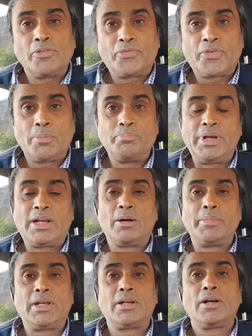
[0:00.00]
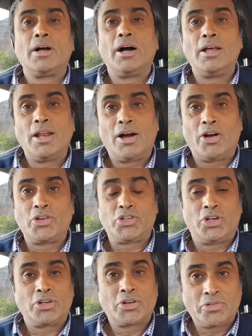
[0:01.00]
from becoming a
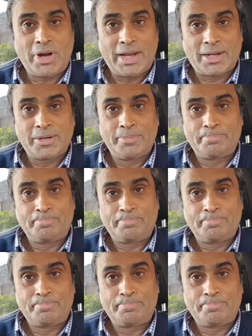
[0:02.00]
large crack.